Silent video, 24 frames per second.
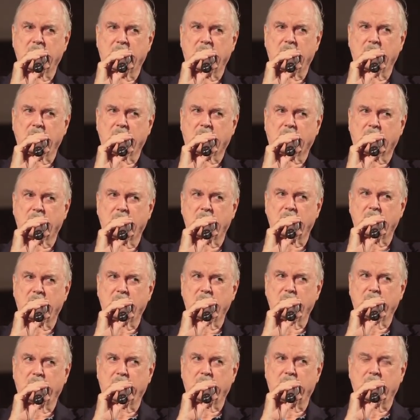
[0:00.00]
it's quite
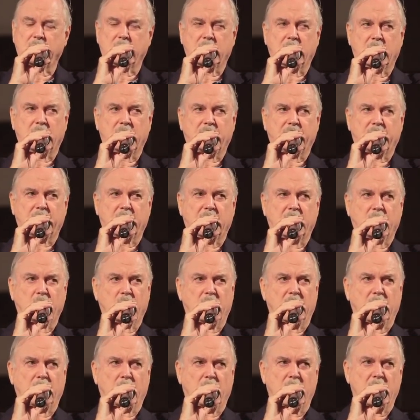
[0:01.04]
important in a funny
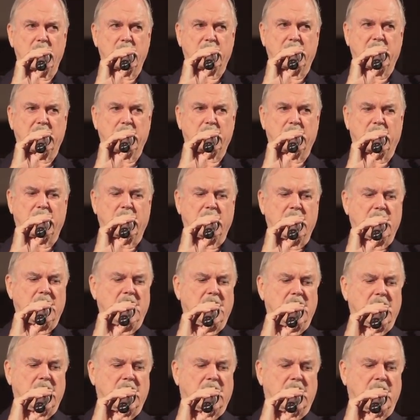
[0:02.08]
way, why people
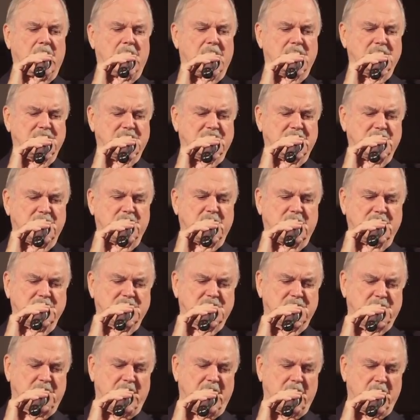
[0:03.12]
care so much
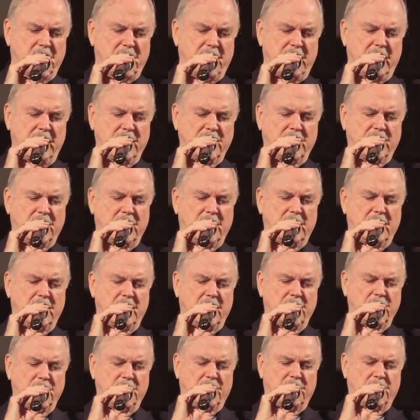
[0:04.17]
about Python. And
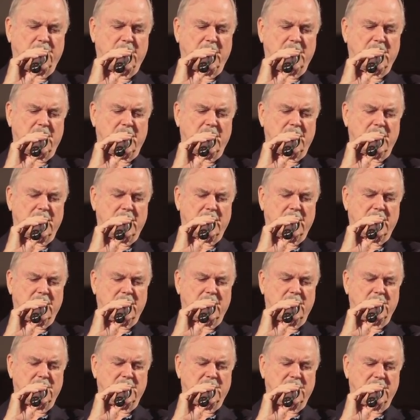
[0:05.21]
I spent a lot of
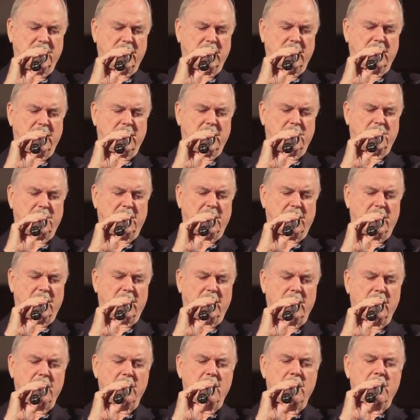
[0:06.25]
time thinking about
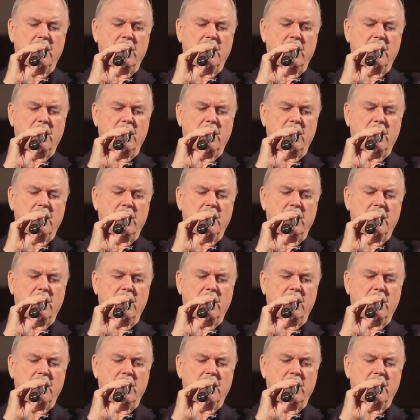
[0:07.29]
it.